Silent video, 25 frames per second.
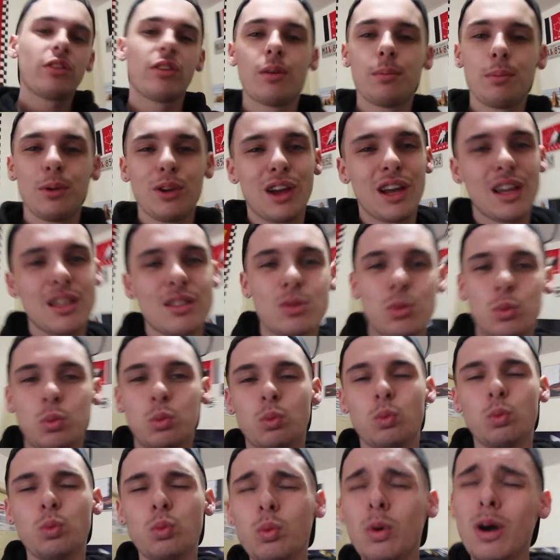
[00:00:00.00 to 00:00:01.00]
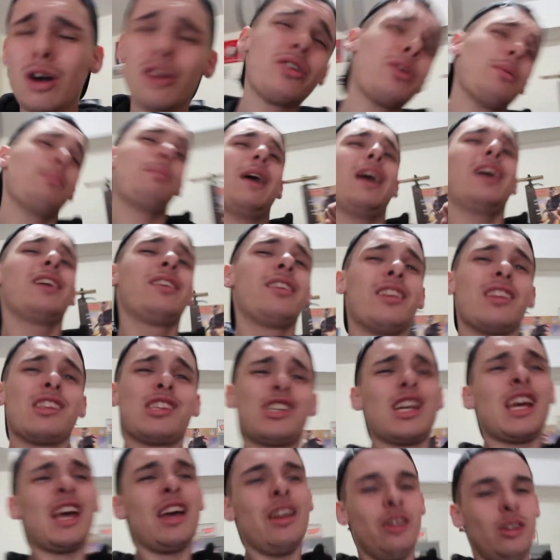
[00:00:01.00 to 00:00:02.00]
is up, you guys? Welcome back to the
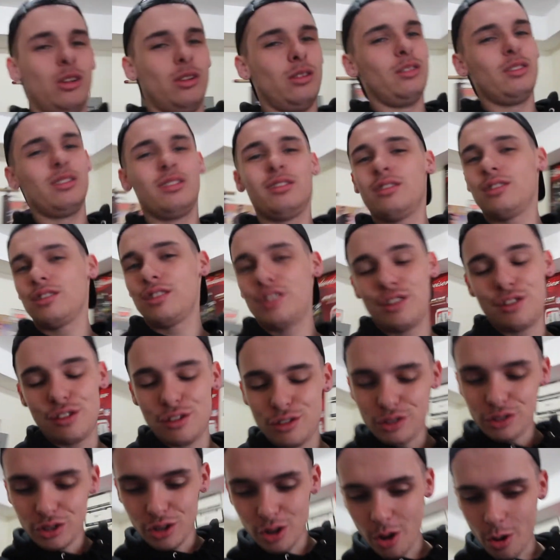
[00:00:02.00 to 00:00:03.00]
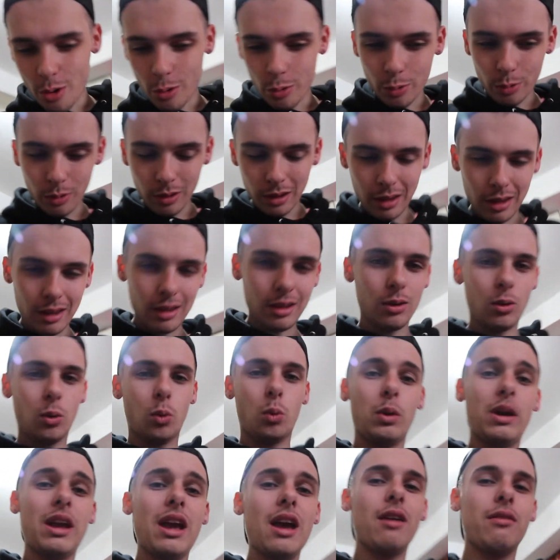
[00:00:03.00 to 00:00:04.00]
channel. So
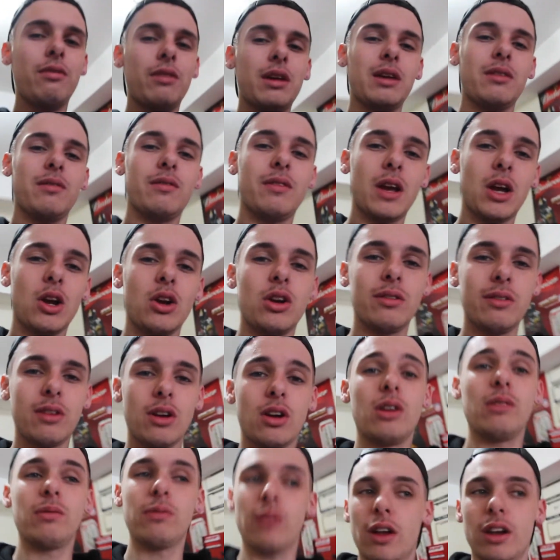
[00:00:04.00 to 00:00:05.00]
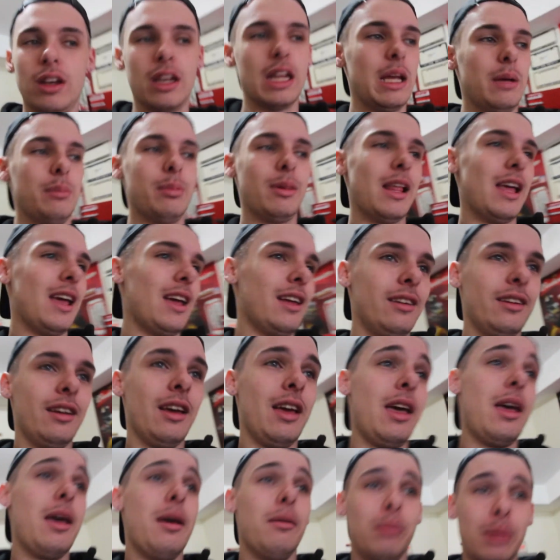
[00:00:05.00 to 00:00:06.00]
we have a very very fun day planned
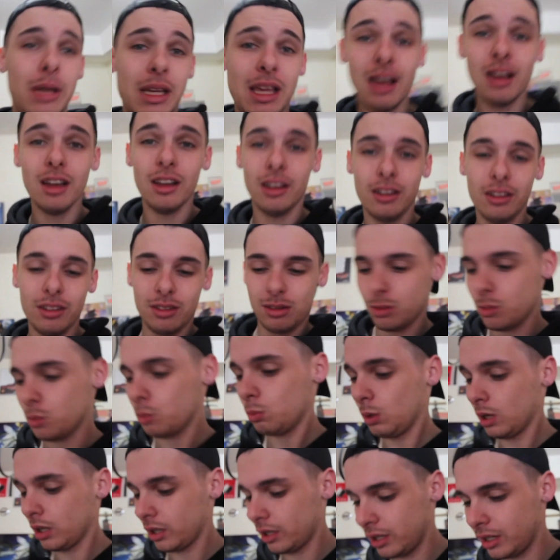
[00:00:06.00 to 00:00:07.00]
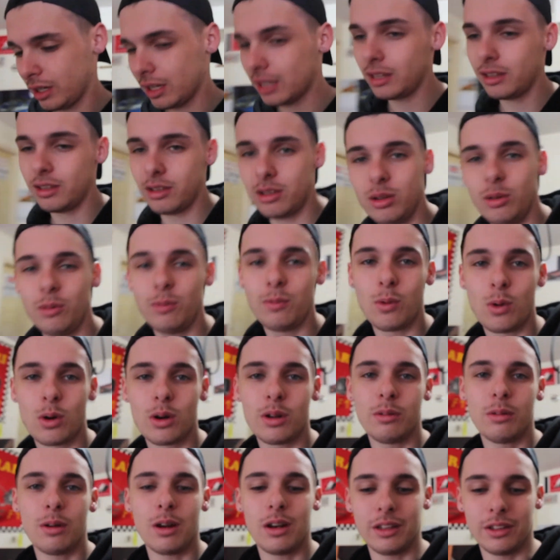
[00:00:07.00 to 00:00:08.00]
because we're gonna get the two
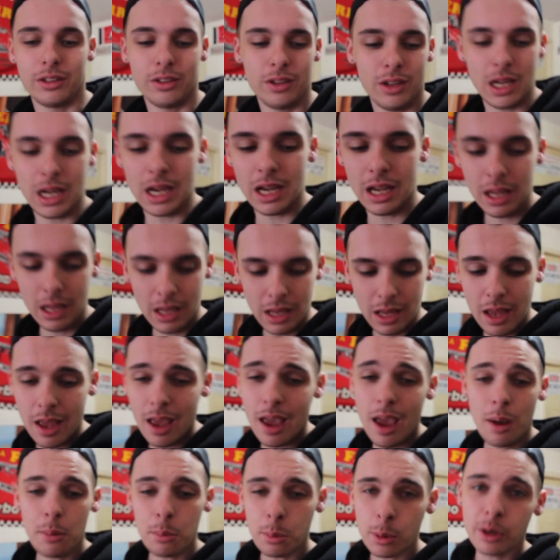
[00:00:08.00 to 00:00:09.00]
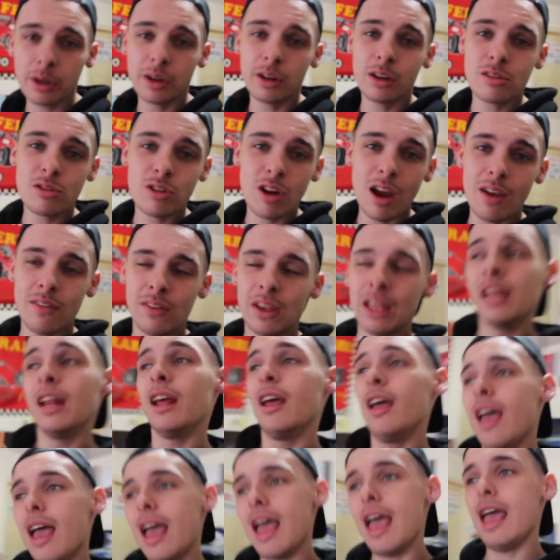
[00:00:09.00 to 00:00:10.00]
forty running today and we're gonna drive it,
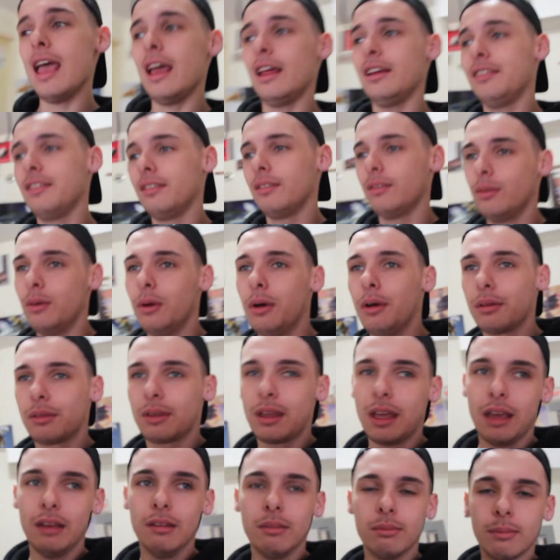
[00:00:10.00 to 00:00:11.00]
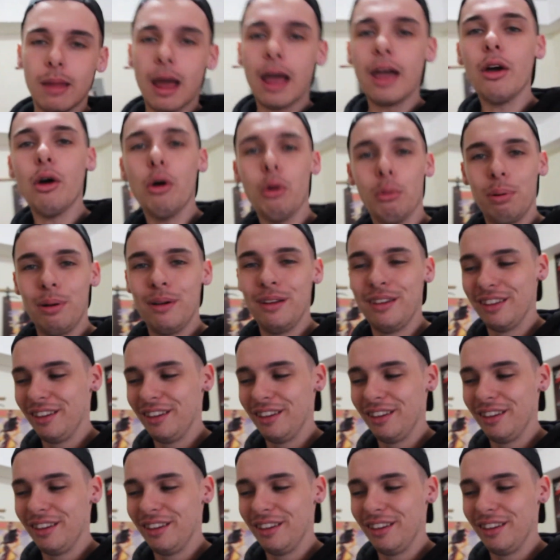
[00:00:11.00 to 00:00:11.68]
and well, okay, I hope.